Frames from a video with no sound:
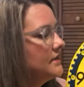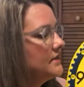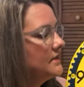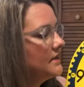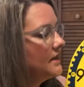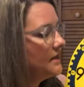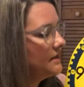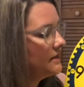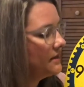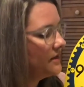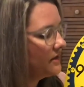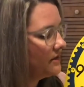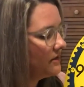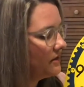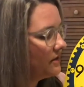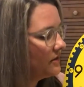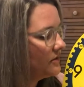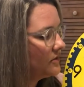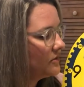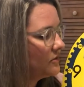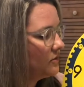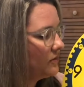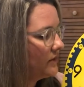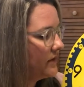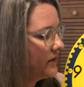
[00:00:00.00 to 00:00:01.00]
that there are
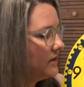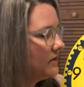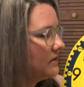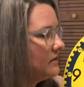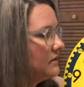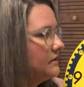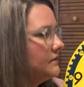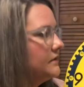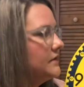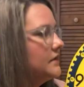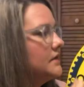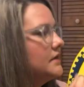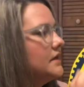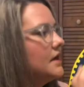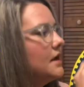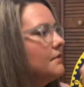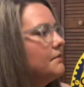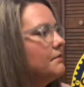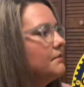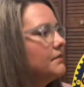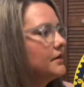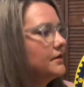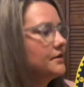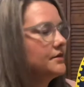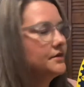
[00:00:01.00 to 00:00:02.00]
12
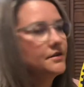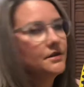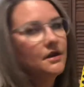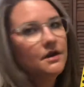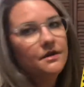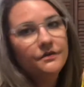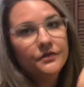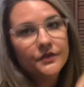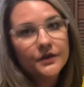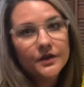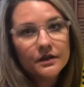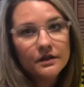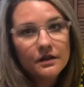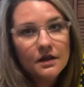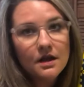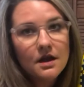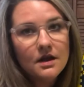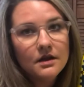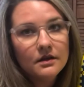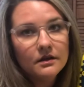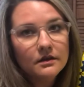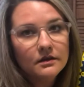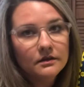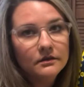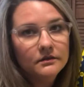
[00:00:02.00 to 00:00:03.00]
numbers on the
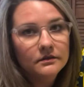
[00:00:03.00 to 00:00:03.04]
clock.